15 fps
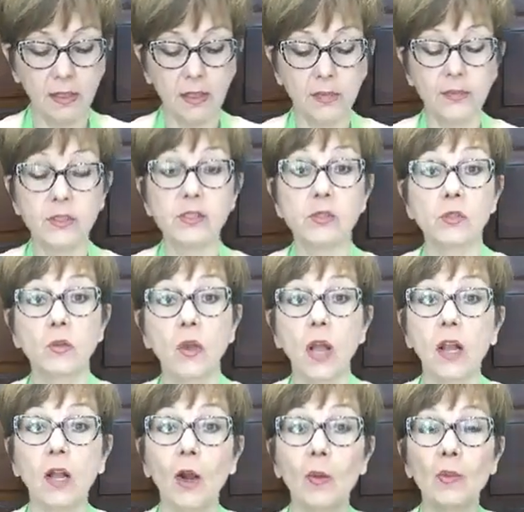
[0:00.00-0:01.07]
This
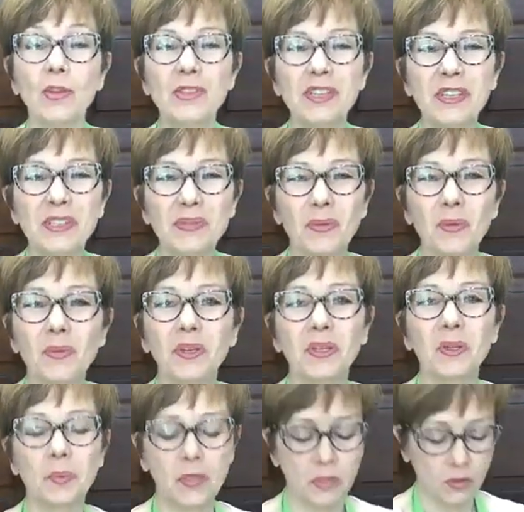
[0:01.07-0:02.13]
caramel sauce would really
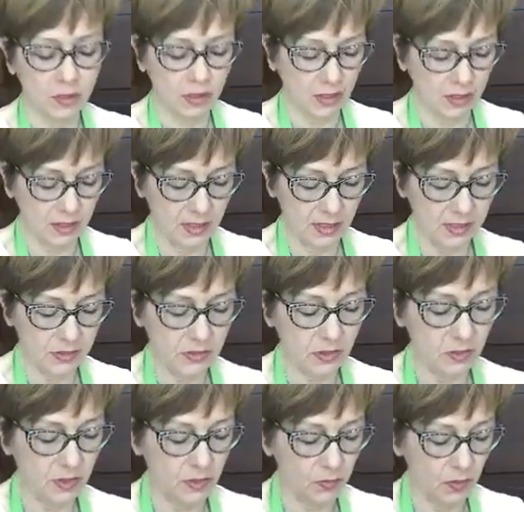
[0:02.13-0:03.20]
be good on ice
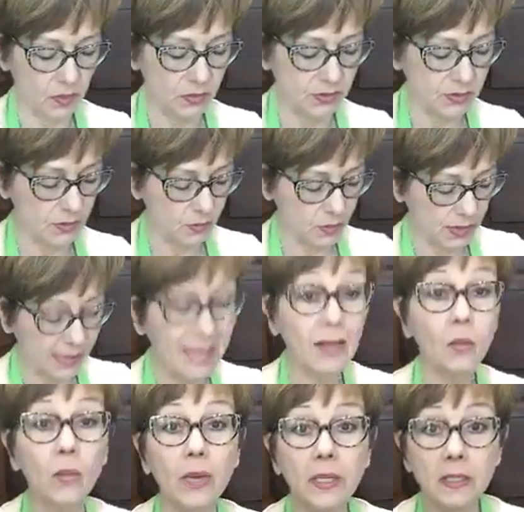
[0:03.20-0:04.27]
cream also. I can't
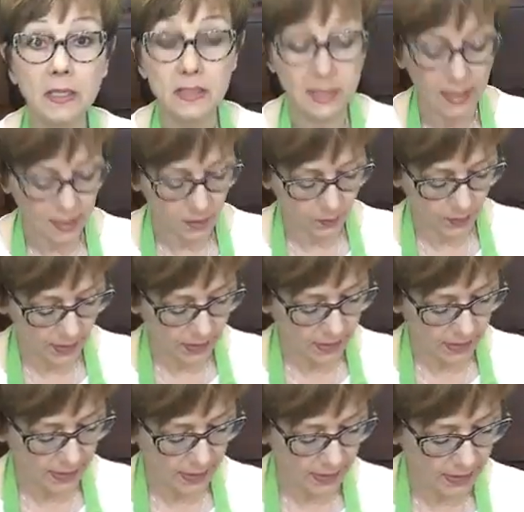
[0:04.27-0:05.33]
wait to take a bite of
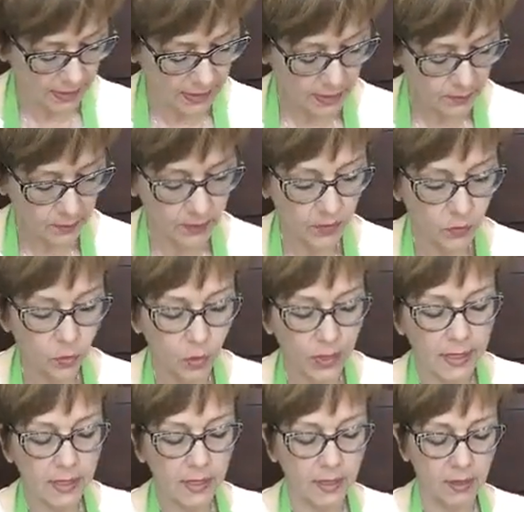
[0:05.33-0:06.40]
that. Been
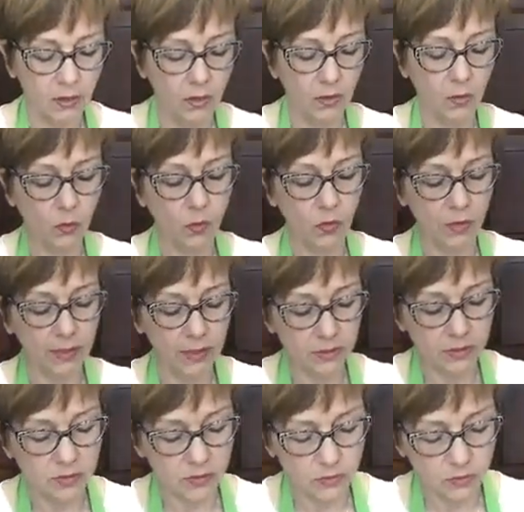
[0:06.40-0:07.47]
waiting all morning
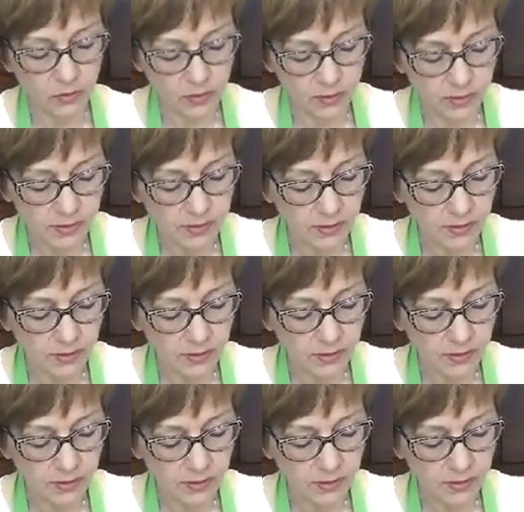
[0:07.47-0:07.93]
to do this.